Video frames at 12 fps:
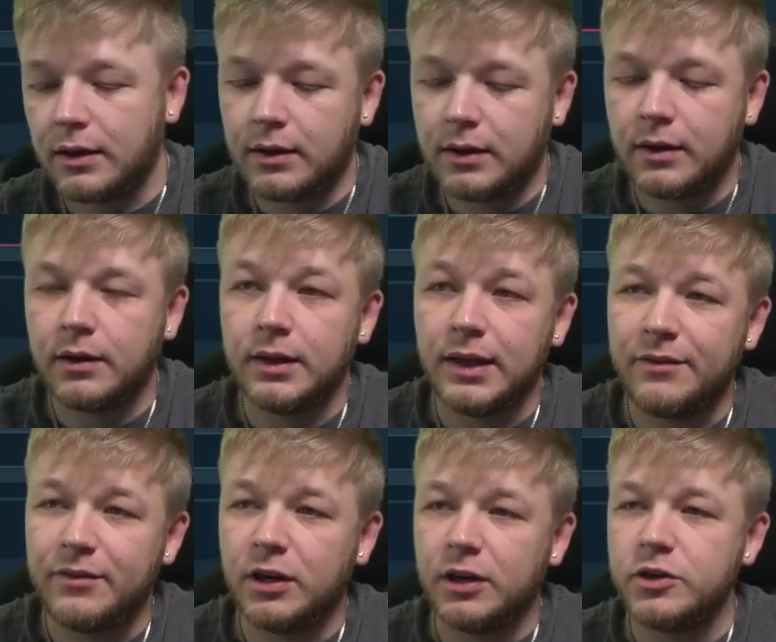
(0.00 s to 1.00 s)

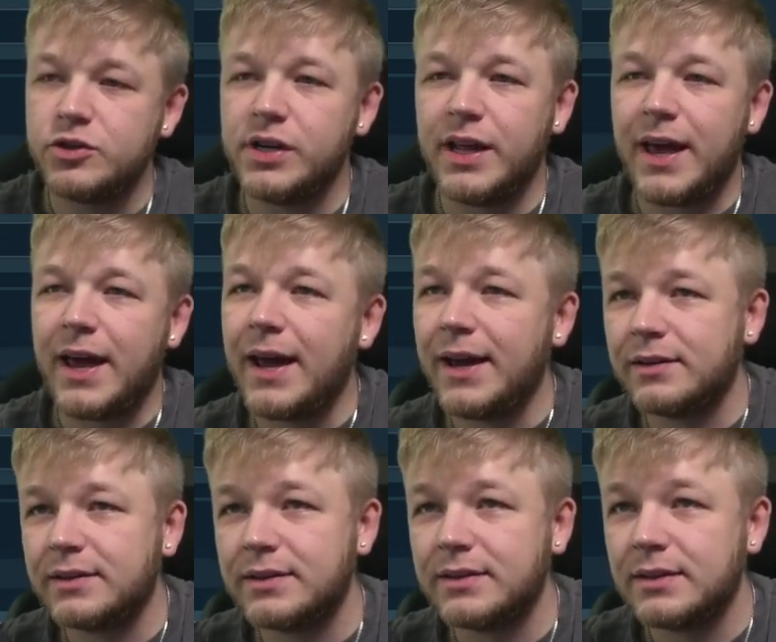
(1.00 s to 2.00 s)

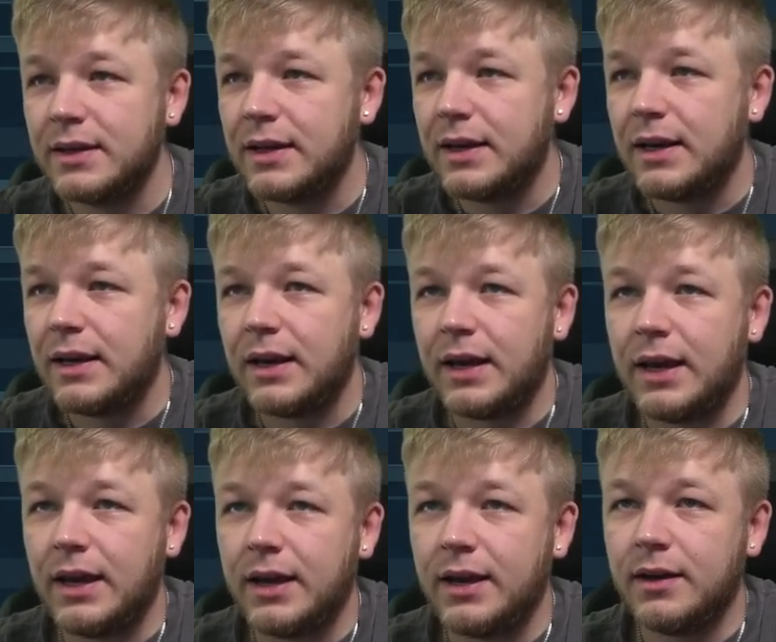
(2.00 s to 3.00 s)
1100x
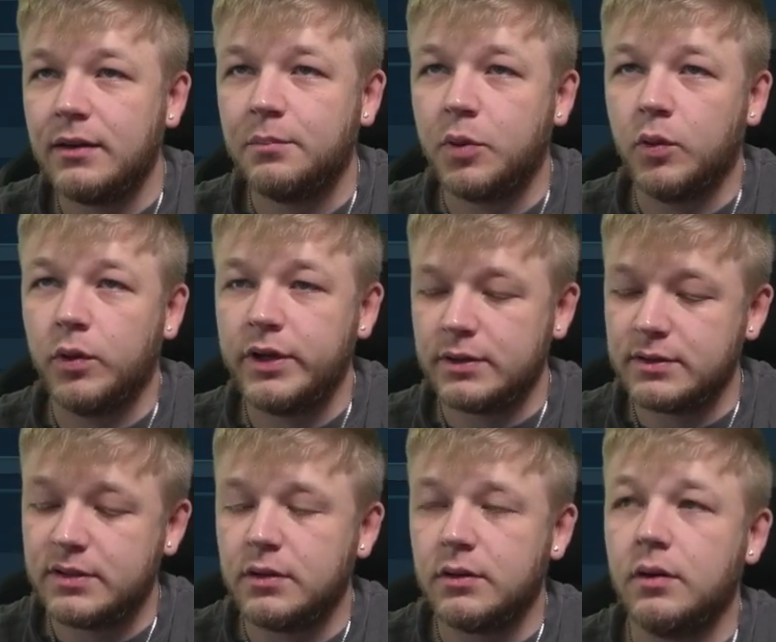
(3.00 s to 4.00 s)
and
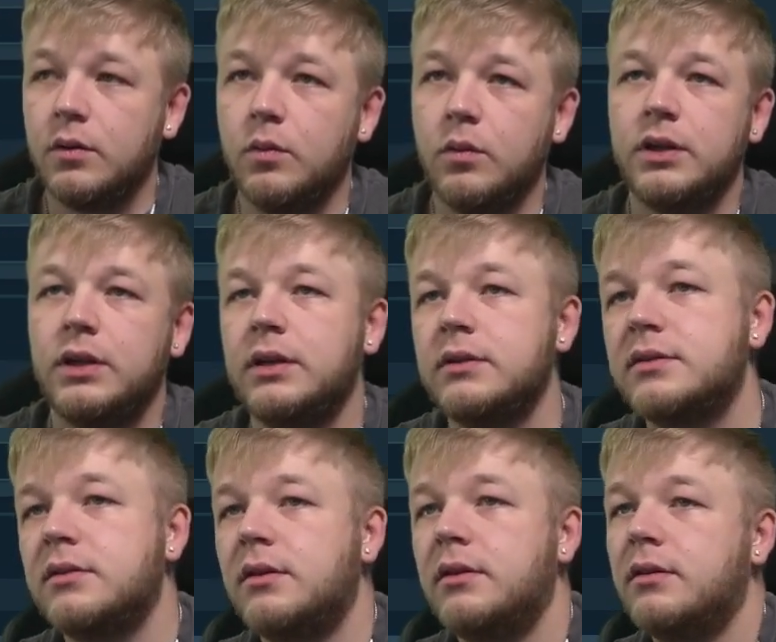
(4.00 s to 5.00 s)
0.01
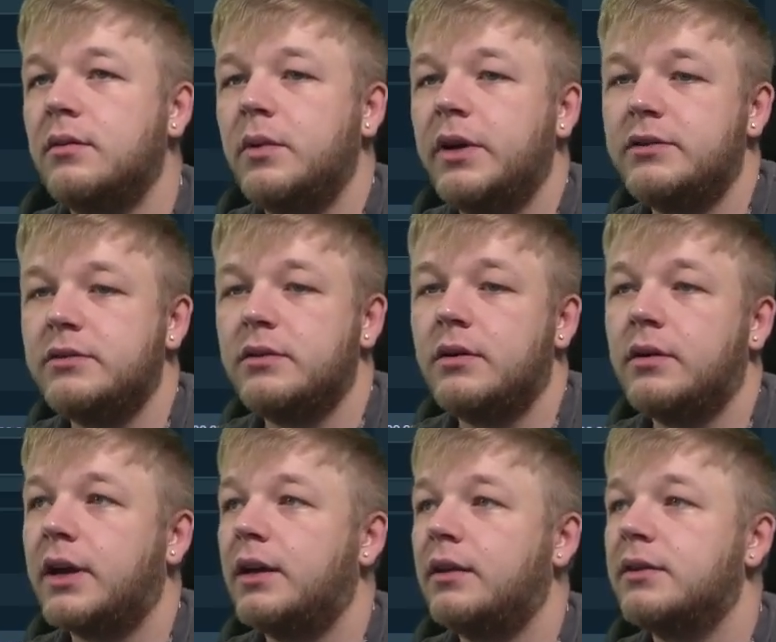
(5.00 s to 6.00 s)
starter wager.
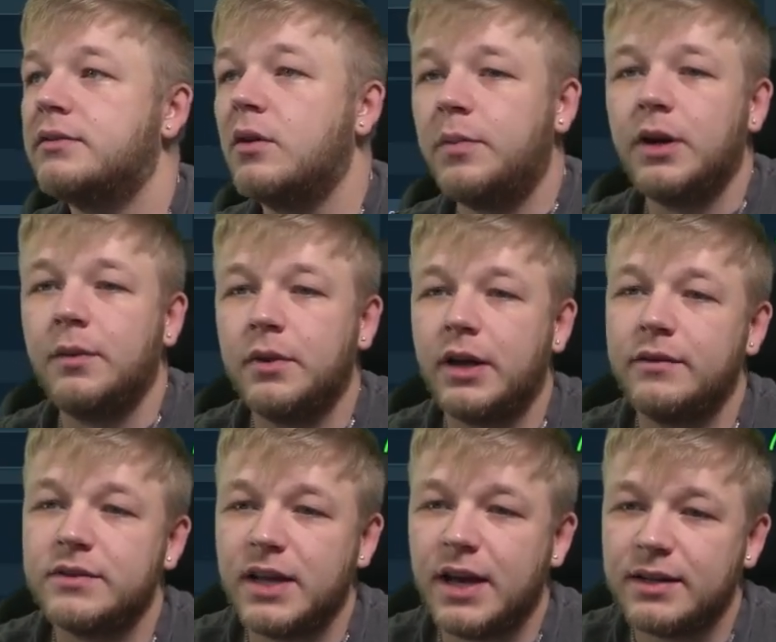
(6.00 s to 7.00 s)
Okay, let's open up
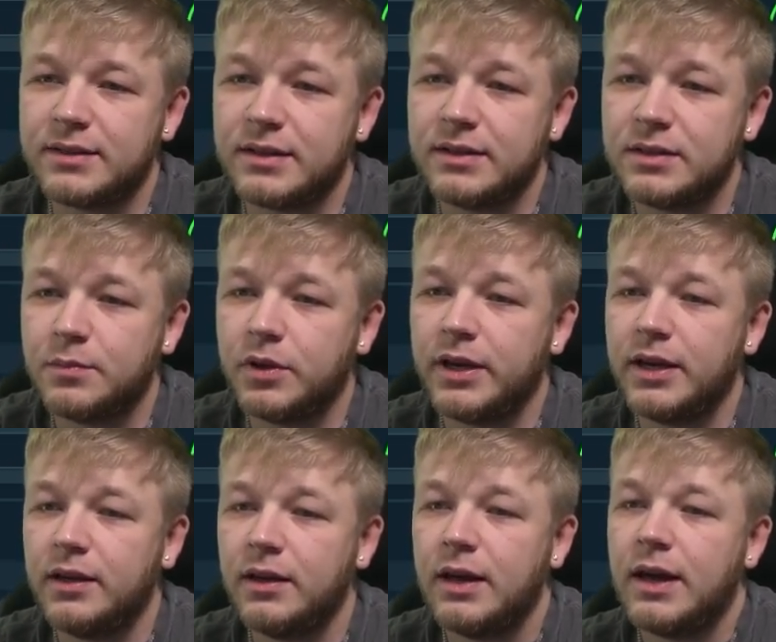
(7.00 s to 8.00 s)
live stats, instant
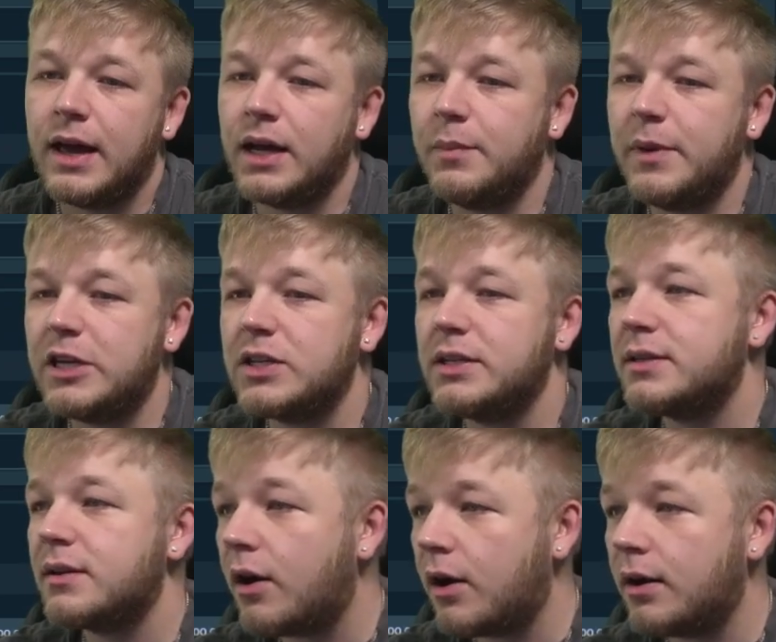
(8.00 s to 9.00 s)
play, animations
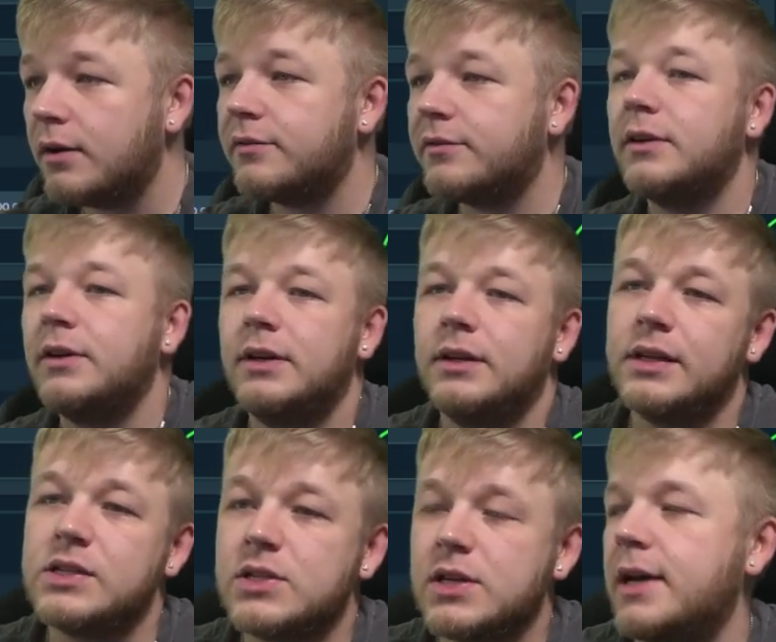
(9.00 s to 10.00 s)
off.
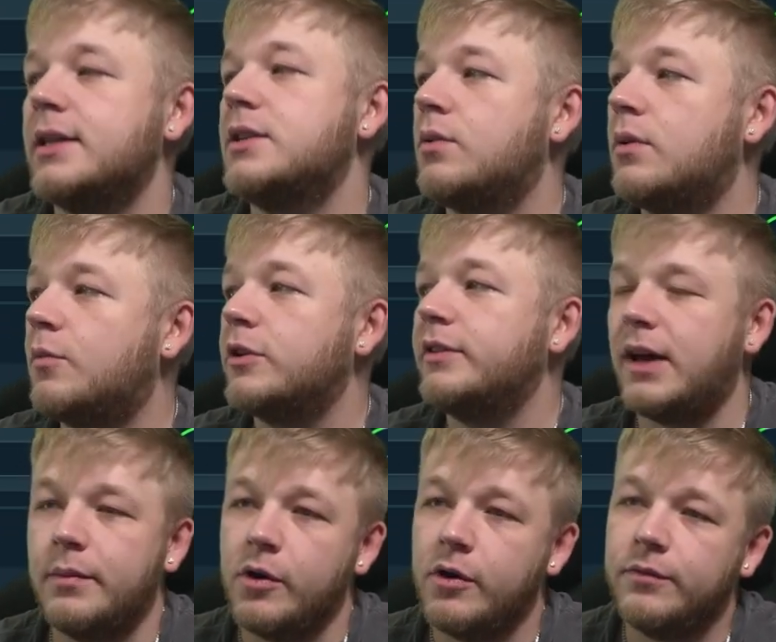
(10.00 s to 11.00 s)
Let's try this one more
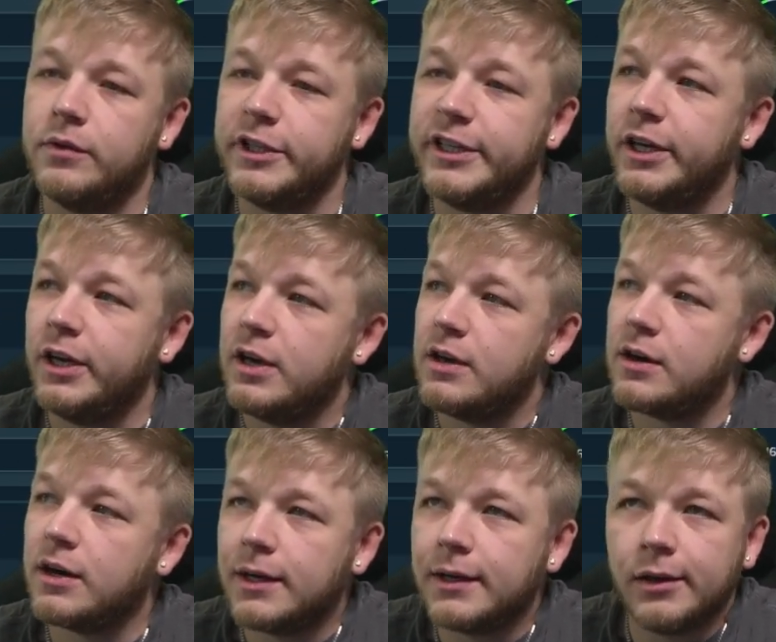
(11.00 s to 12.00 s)
time. Hopefully
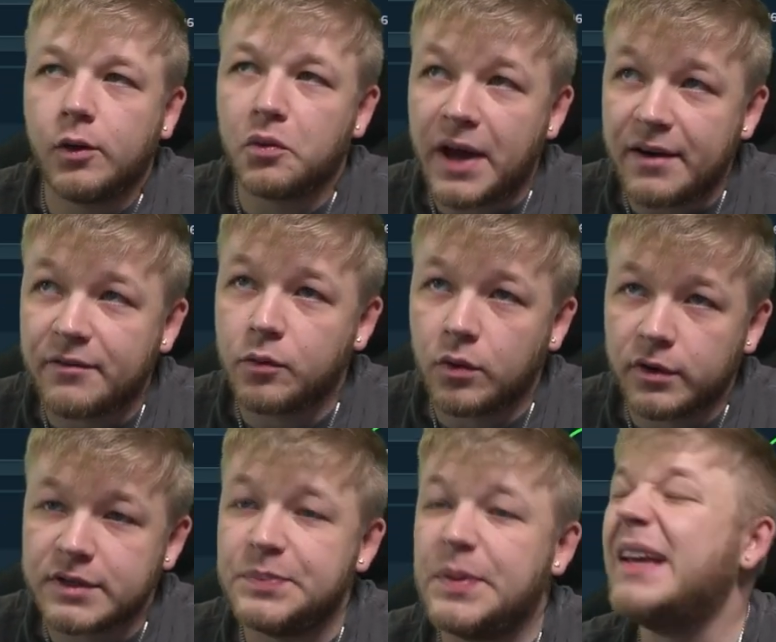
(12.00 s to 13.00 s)
the graph
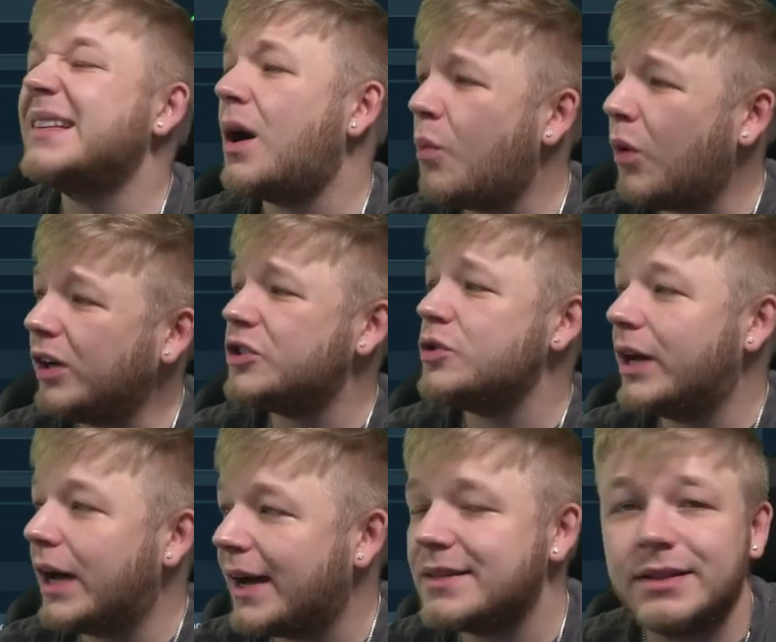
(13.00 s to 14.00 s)
works, because I want you
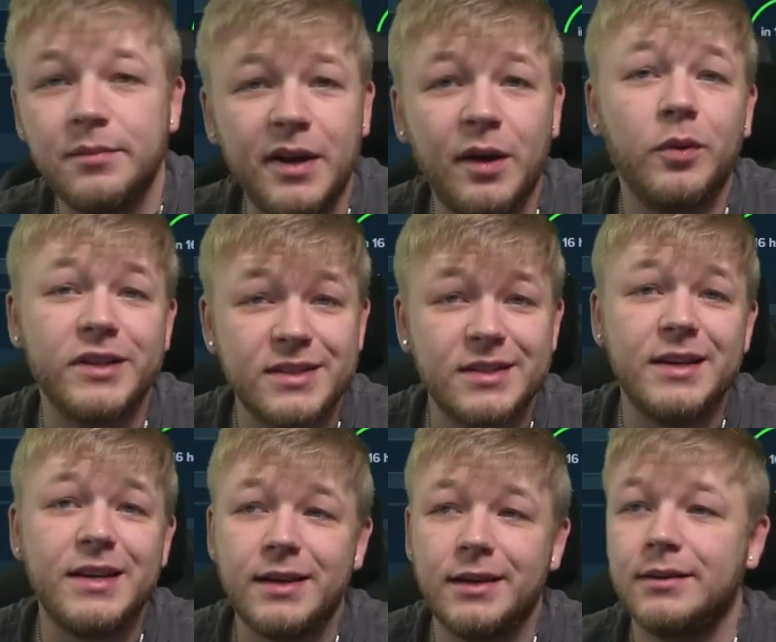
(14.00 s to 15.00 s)
guys to be able to
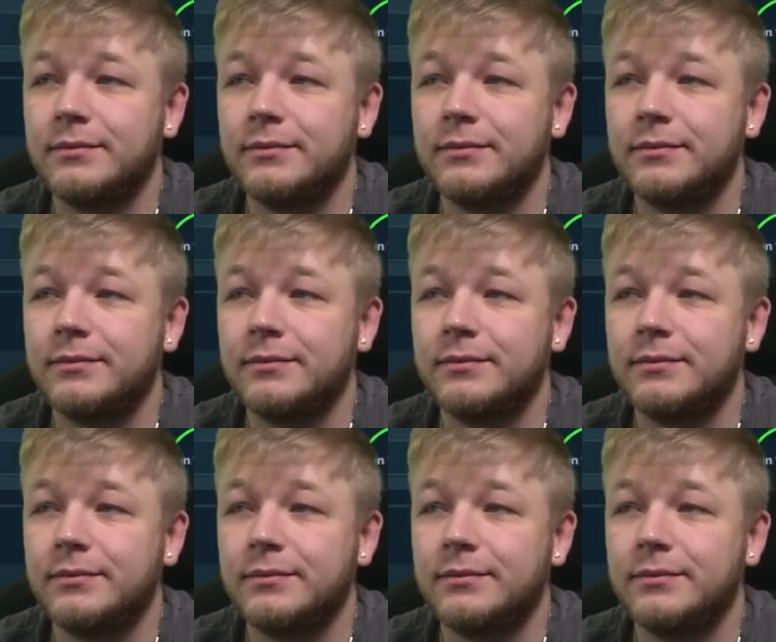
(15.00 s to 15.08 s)
see.